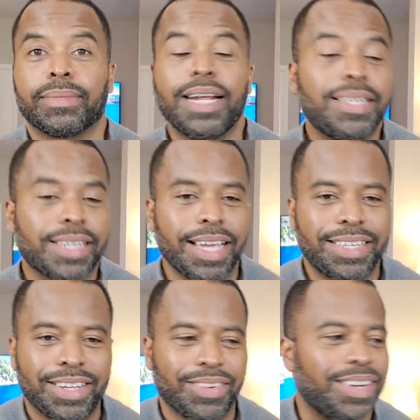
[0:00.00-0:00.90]
Let's get
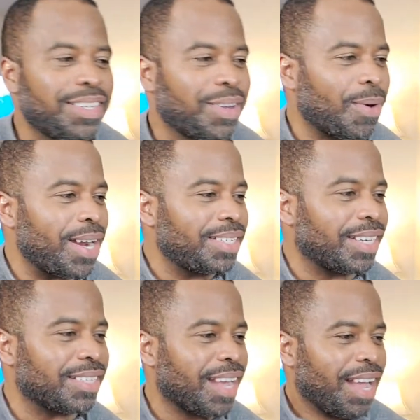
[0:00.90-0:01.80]
to these
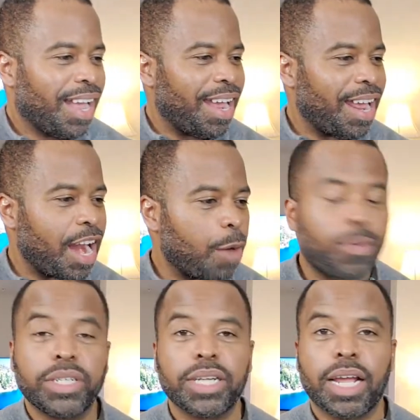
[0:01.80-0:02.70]
questions. Hey, and I
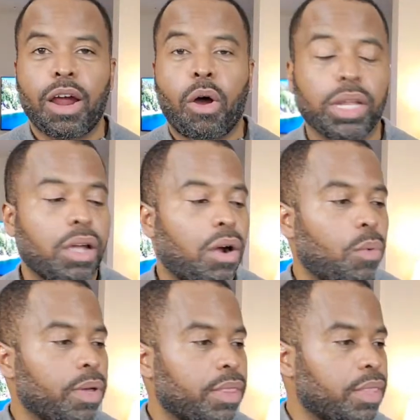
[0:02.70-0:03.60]
appreciate all of y'all
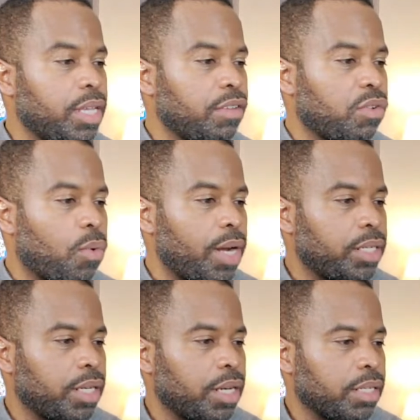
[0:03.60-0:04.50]
with these
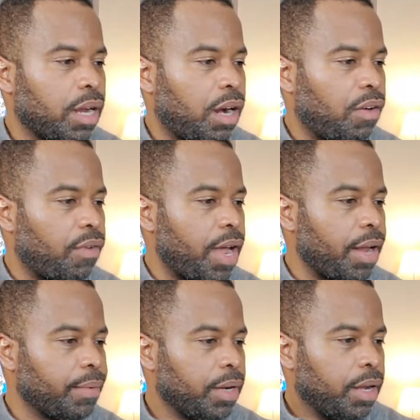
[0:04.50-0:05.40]
questions. All
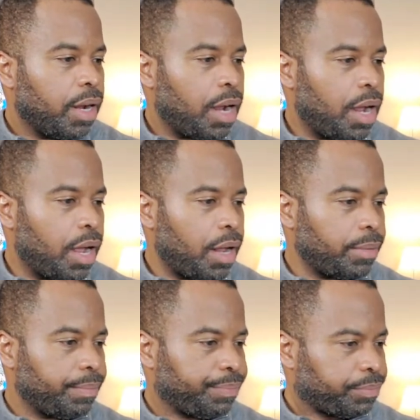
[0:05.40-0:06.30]
right. Uh,
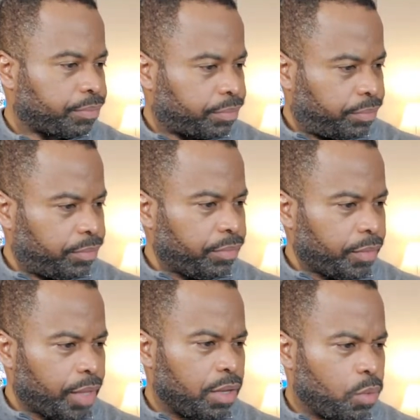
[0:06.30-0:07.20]

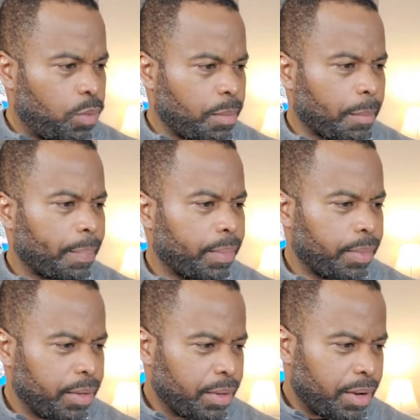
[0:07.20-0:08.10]
hmm.
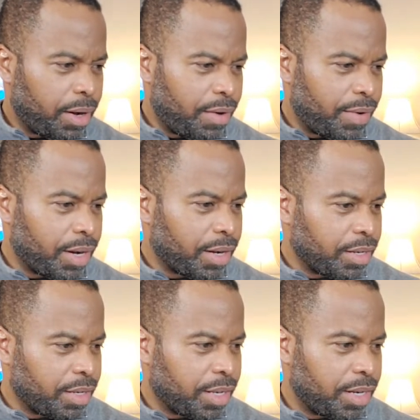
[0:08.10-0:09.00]
All right.
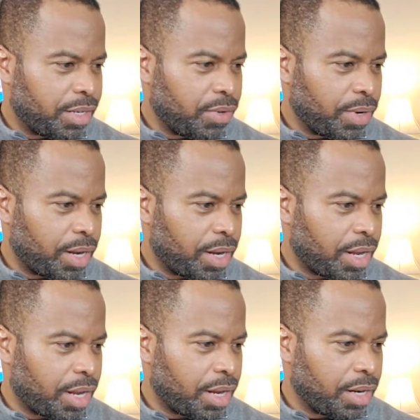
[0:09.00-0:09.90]
Let's get into it.
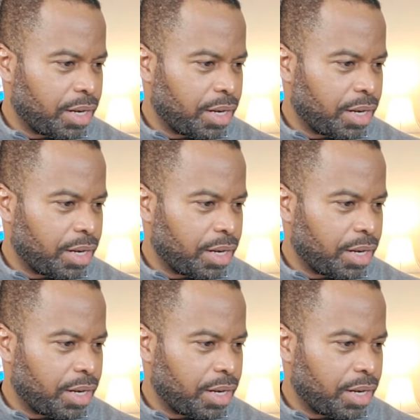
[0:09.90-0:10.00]
Uh,